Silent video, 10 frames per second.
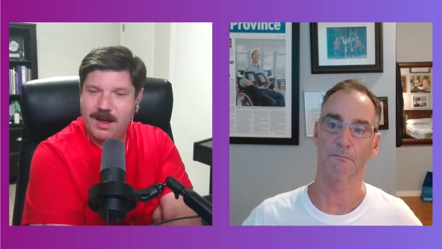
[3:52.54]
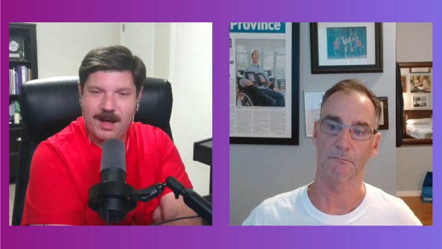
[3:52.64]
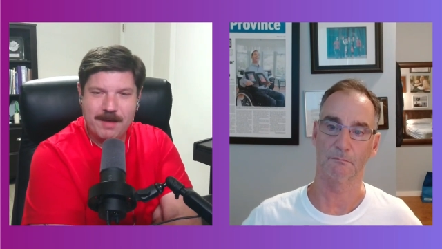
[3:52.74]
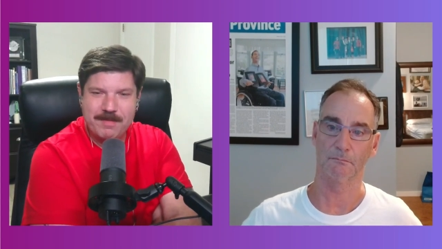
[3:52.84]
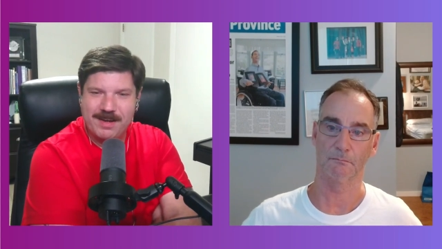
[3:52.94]

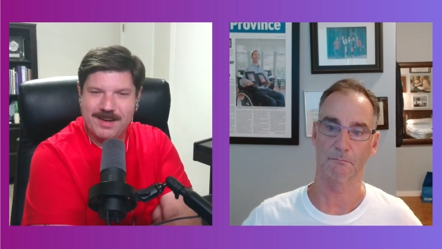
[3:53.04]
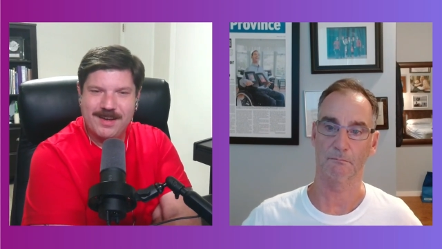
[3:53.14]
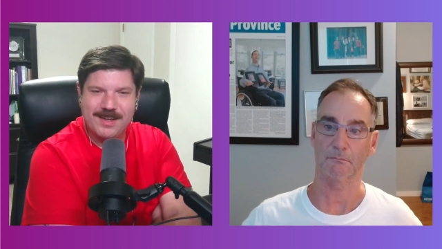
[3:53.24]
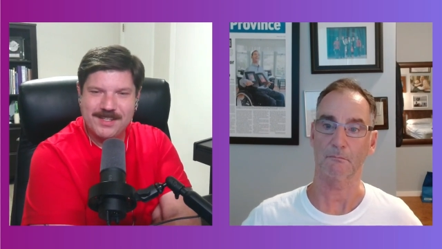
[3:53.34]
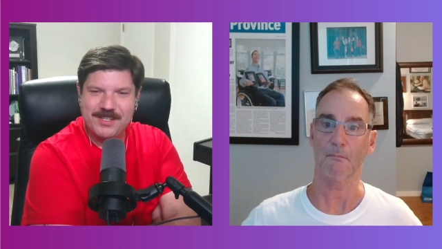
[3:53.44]
Speaker 1: I mean,
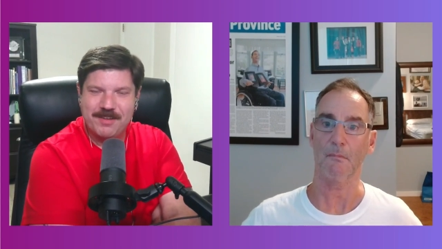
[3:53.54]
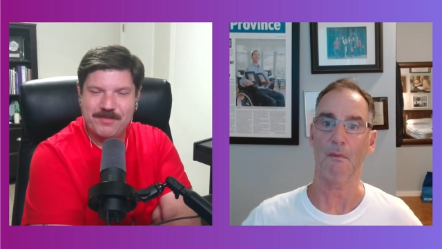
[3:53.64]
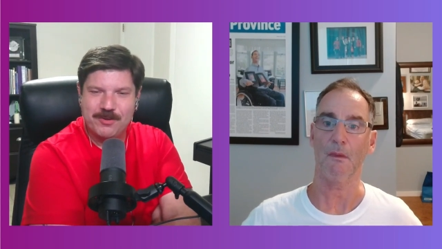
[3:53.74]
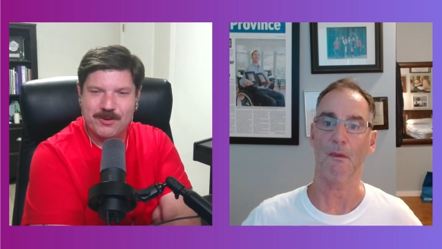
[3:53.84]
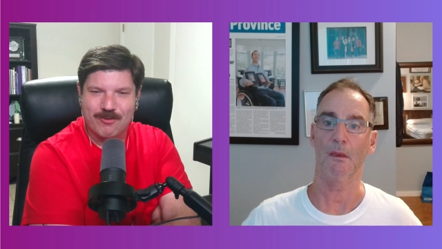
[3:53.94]
doesn't it
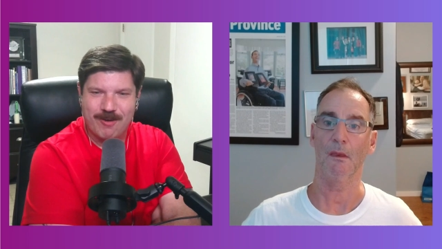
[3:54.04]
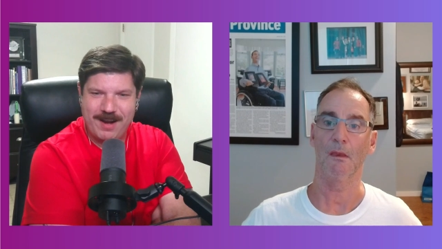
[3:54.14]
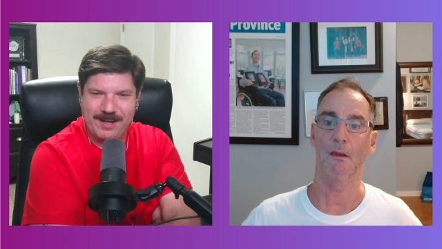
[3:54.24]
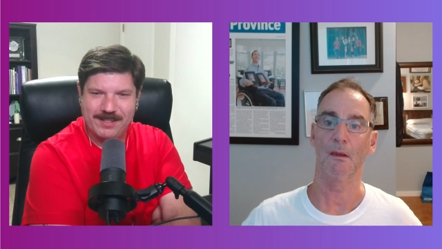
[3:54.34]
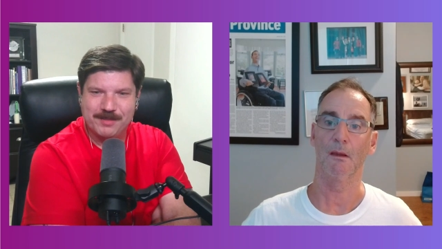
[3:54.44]
feel
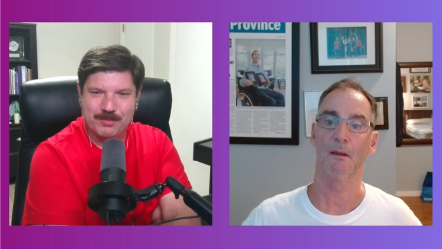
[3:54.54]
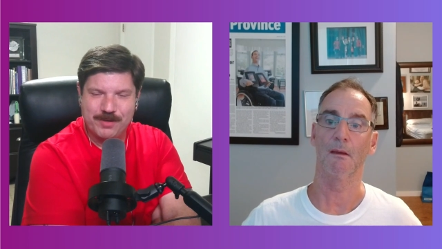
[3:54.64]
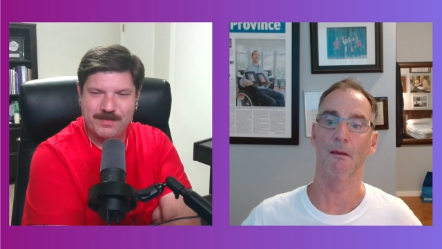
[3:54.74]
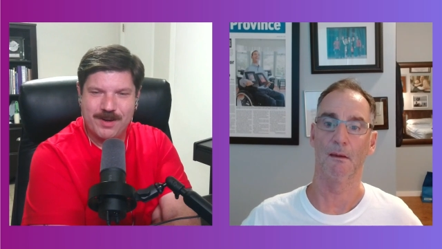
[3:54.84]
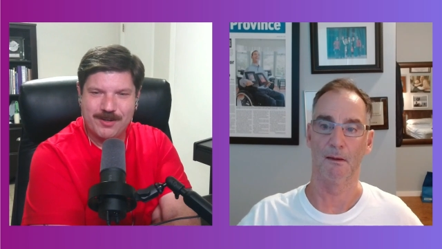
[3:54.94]
great to
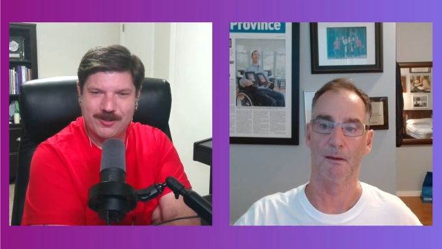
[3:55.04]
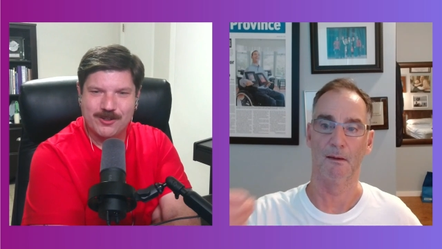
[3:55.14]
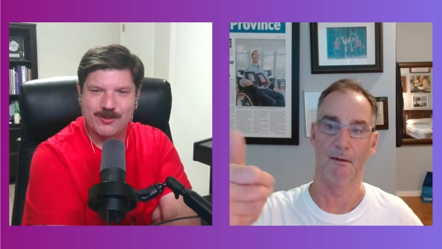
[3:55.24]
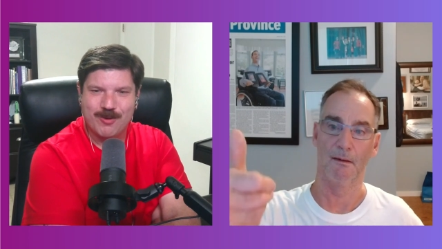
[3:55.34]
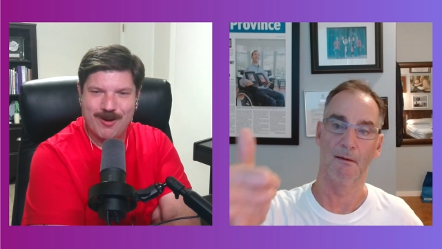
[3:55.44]
prove
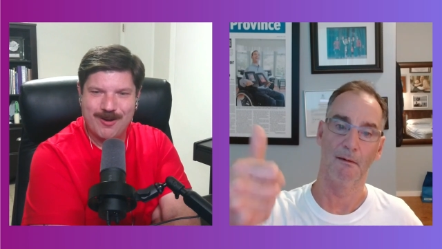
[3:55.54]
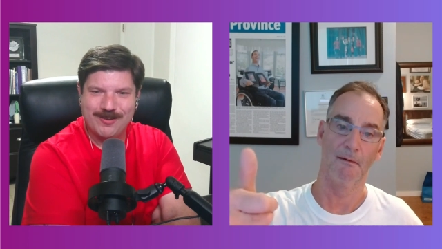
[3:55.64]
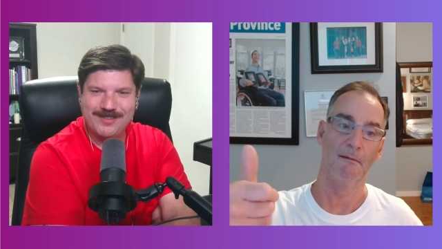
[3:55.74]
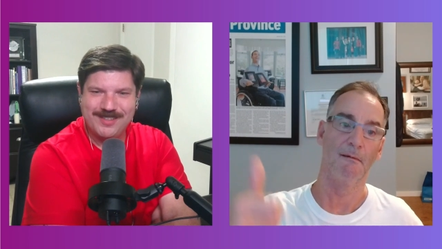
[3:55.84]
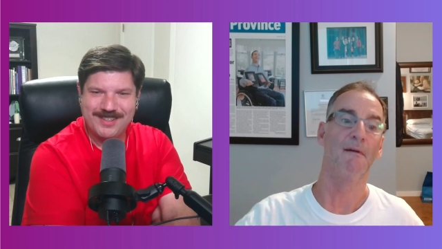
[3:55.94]
doctors
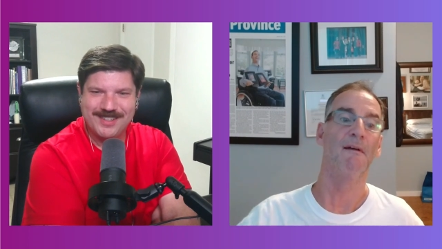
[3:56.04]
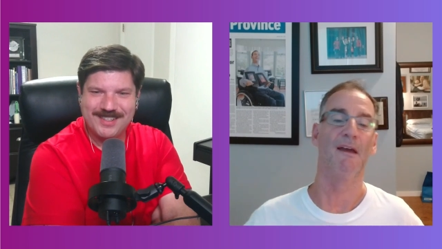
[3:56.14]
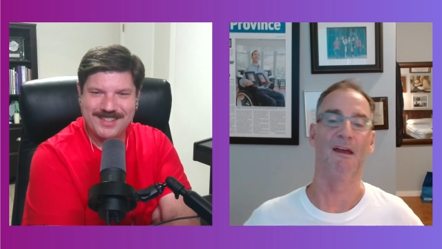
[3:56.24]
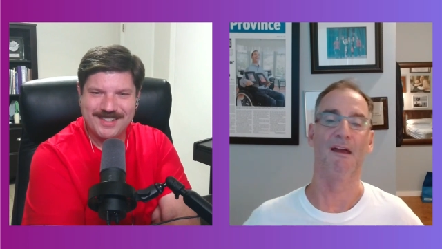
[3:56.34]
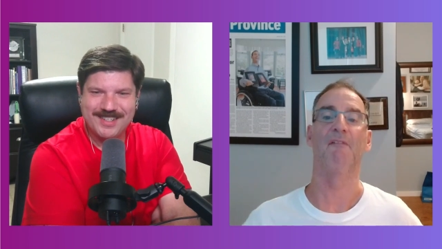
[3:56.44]
wrong?
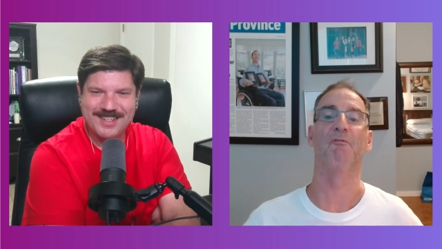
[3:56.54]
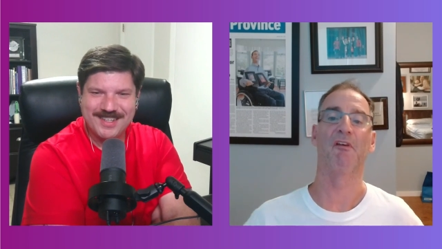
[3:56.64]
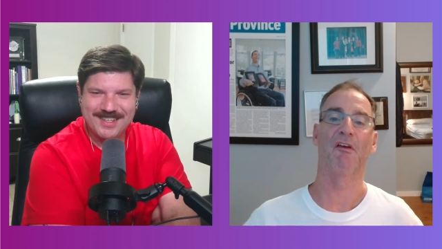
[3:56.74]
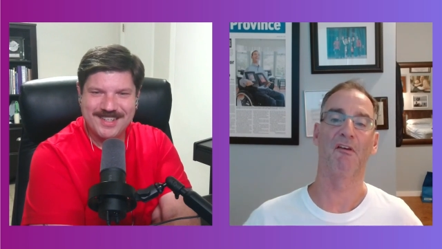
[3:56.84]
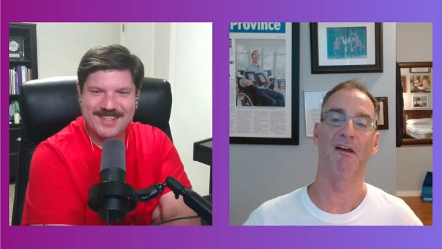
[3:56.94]
Speaker 2: It
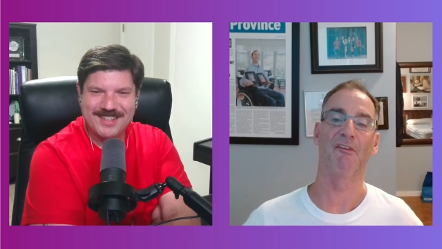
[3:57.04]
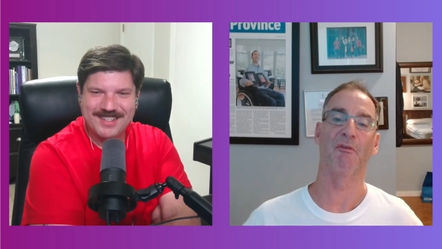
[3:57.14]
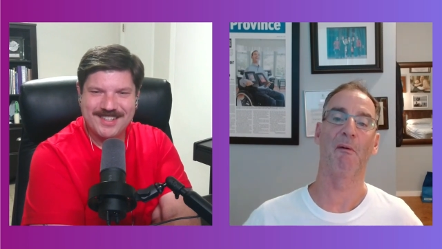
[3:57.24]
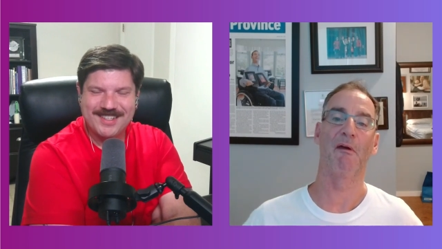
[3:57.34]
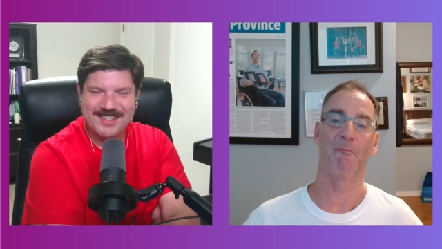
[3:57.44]
feel
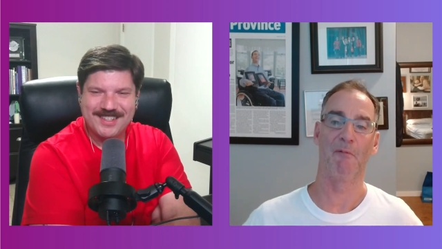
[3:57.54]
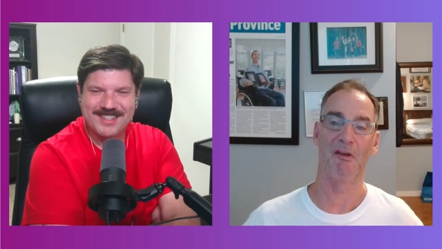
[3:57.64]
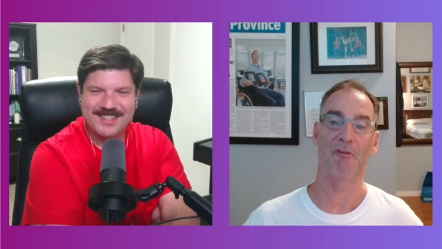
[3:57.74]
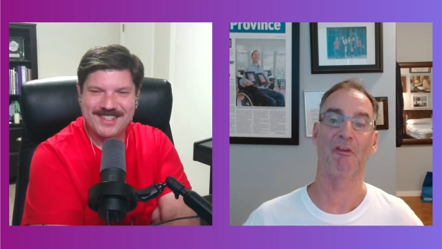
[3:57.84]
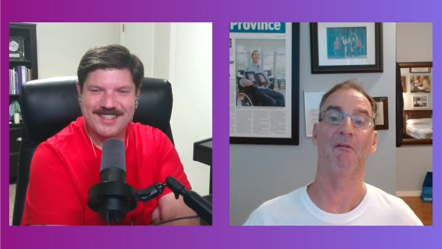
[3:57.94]
it's
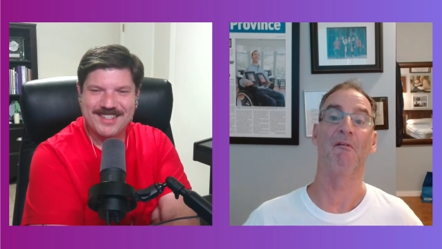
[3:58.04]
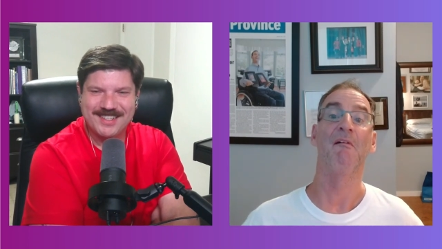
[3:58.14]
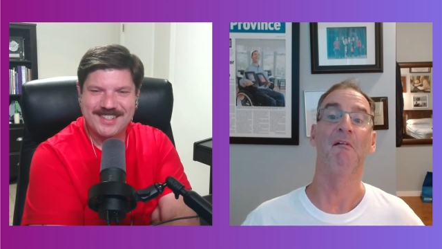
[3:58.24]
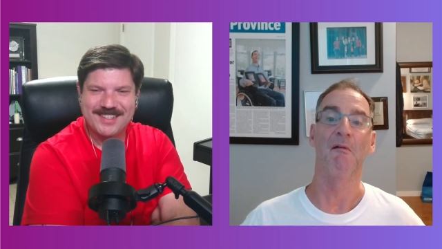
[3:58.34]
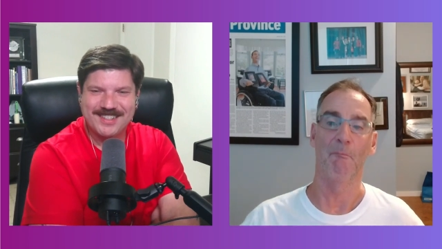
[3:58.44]
amazing.
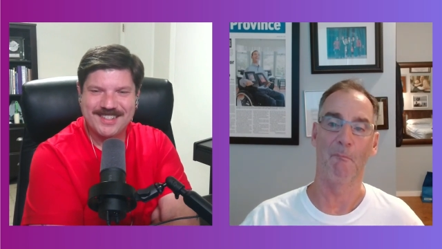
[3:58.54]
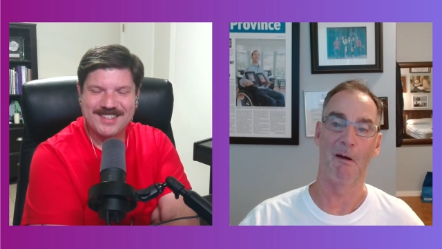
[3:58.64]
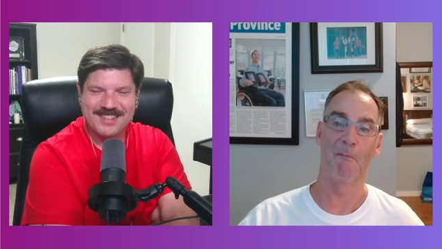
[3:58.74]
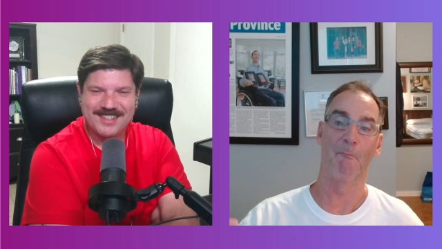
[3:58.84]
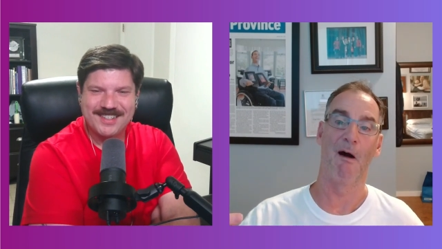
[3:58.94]

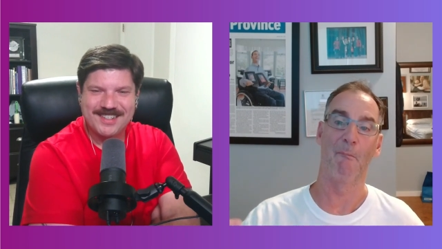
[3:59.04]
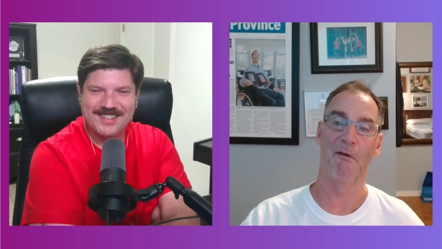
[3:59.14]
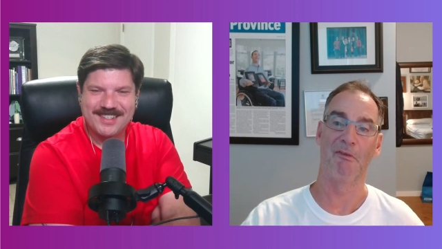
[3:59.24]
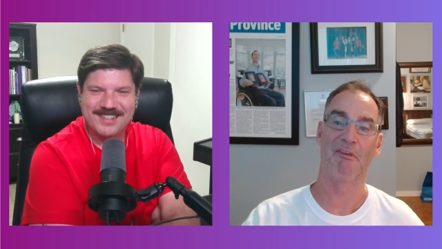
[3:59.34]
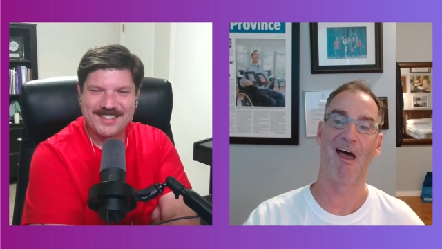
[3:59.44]
My mom
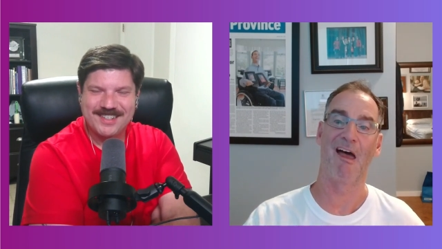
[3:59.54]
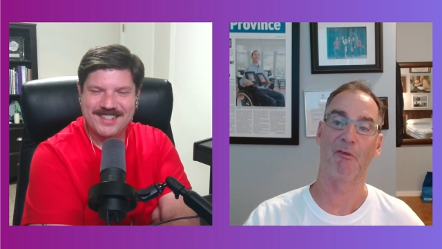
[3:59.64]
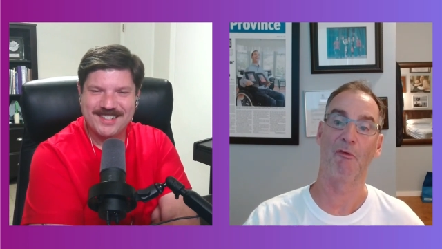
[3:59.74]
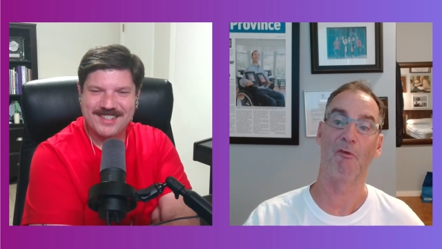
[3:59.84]
and dad,